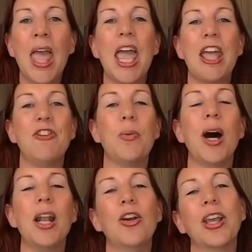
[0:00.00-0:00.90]
If you
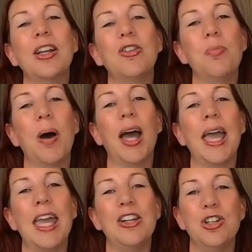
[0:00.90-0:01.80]
are looking to buy
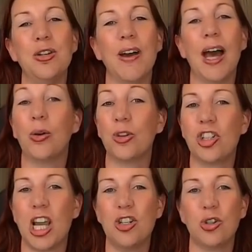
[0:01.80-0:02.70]
a new van or
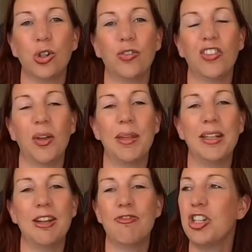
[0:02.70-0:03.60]
change yours for something
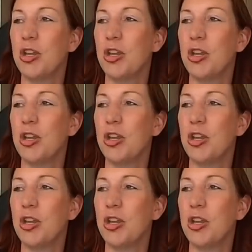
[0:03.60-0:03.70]
different,